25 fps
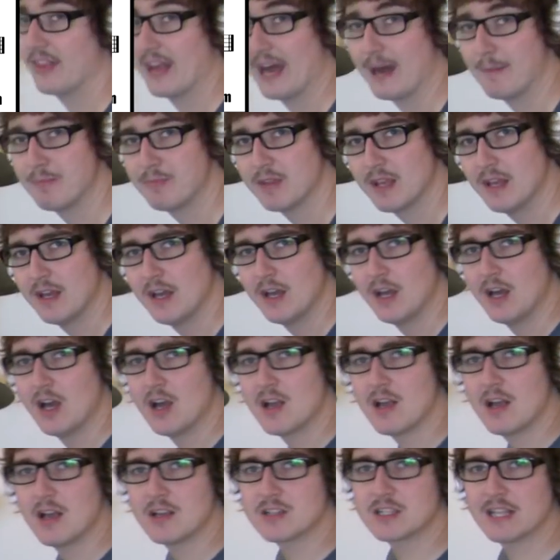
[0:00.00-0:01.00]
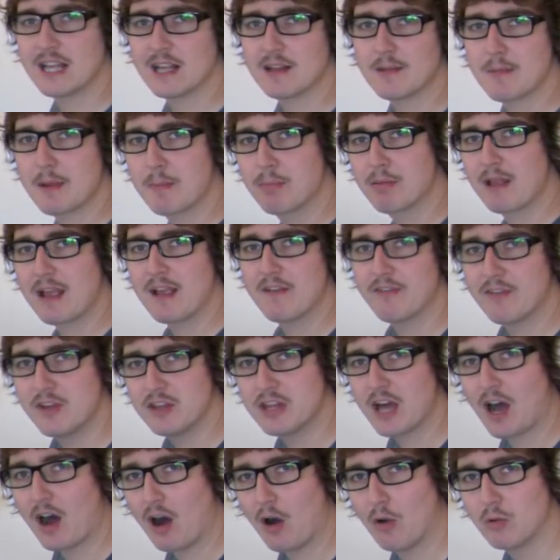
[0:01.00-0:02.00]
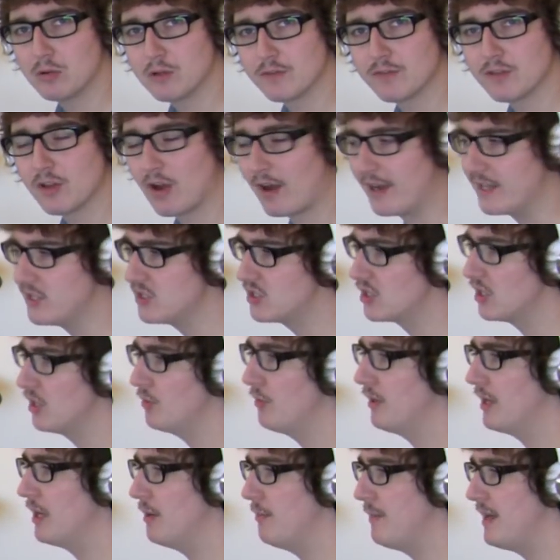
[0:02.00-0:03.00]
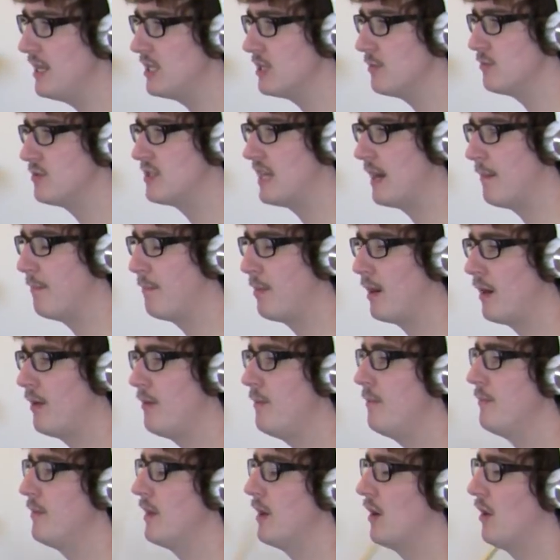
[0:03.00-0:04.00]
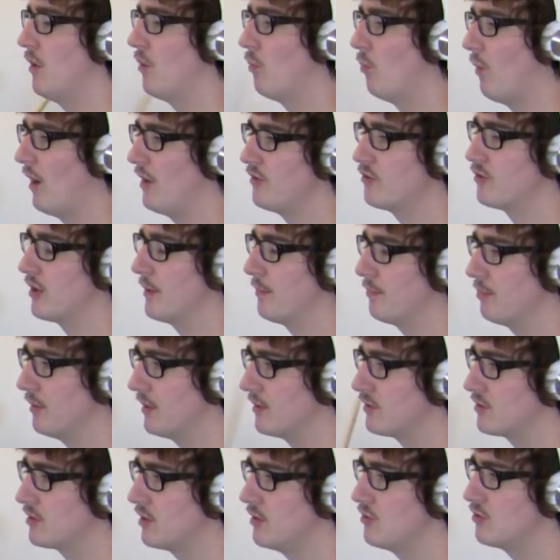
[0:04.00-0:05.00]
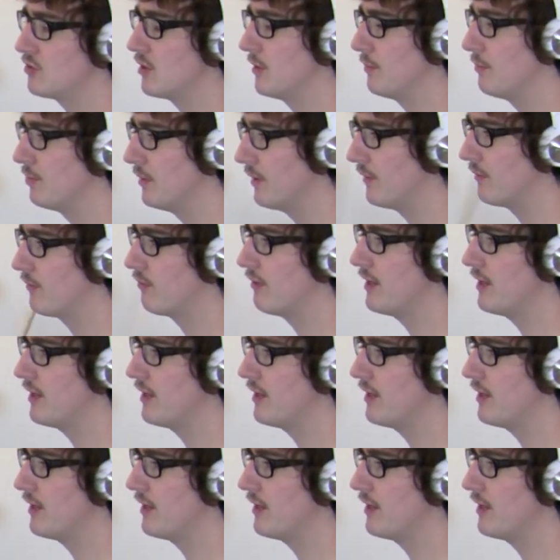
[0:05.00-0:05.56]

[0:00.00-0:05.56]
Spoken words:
that. So now let me play through the whole of line two at a medium tempo. One triplet, two triplet,